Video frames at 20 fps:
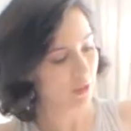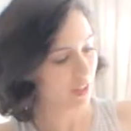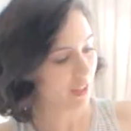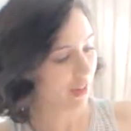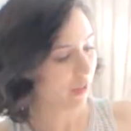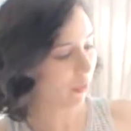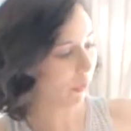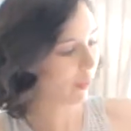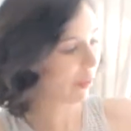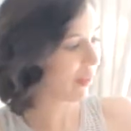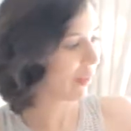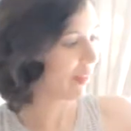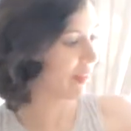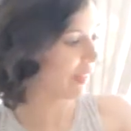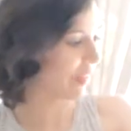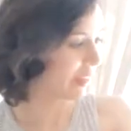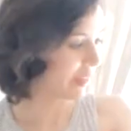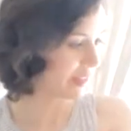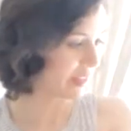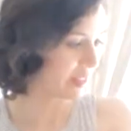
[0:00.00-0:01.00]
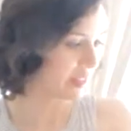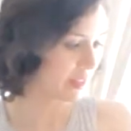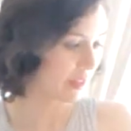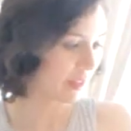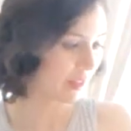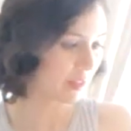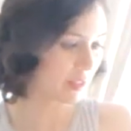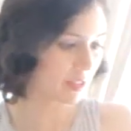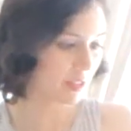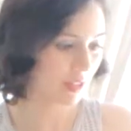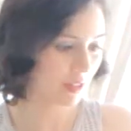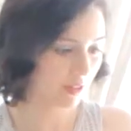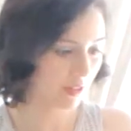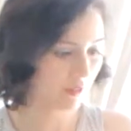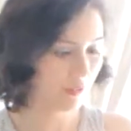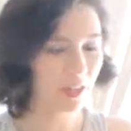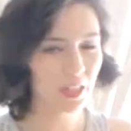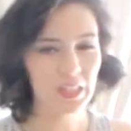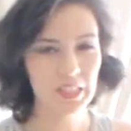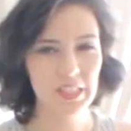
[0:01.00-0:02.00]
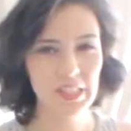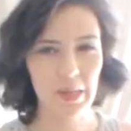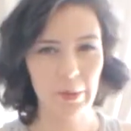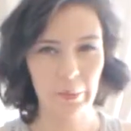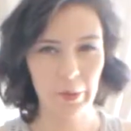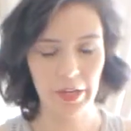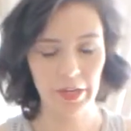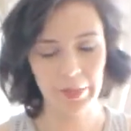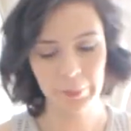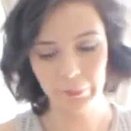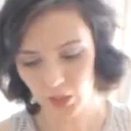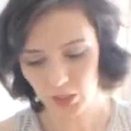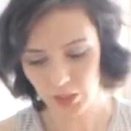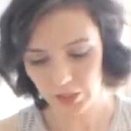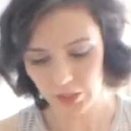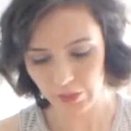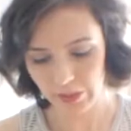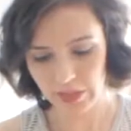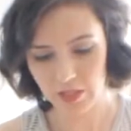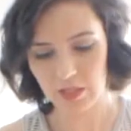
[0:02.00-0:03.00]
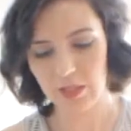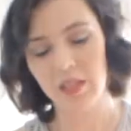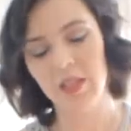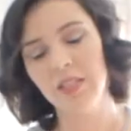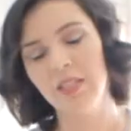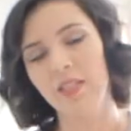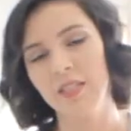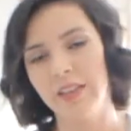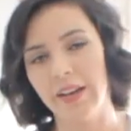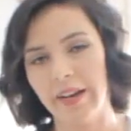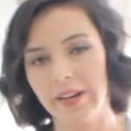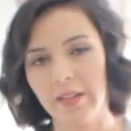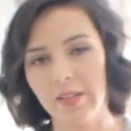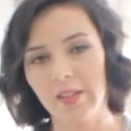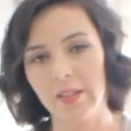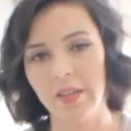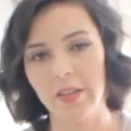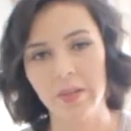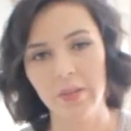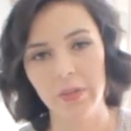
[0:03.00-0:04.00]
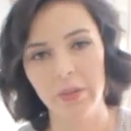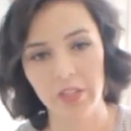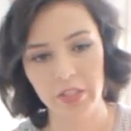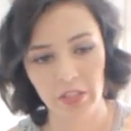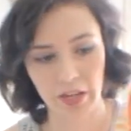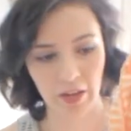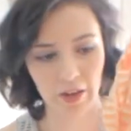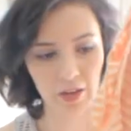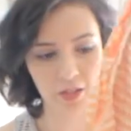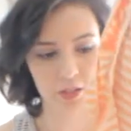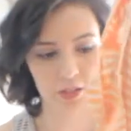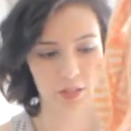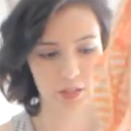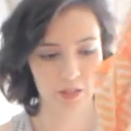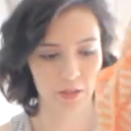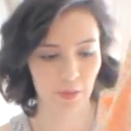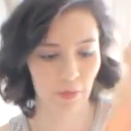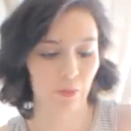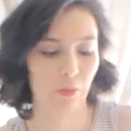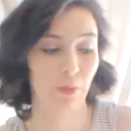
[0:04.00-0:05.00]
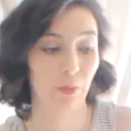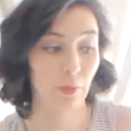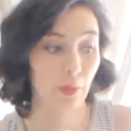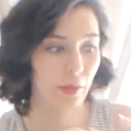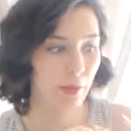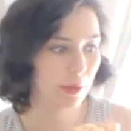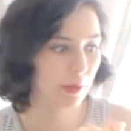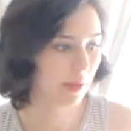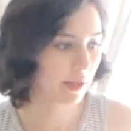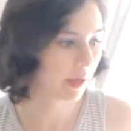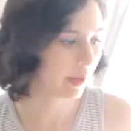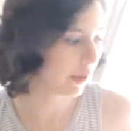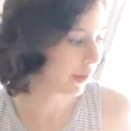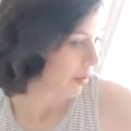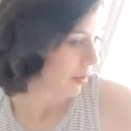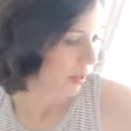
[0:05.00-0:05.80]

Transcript: I really like these colors together. Very summery. Also, it still has the tags on it, which I actually really like.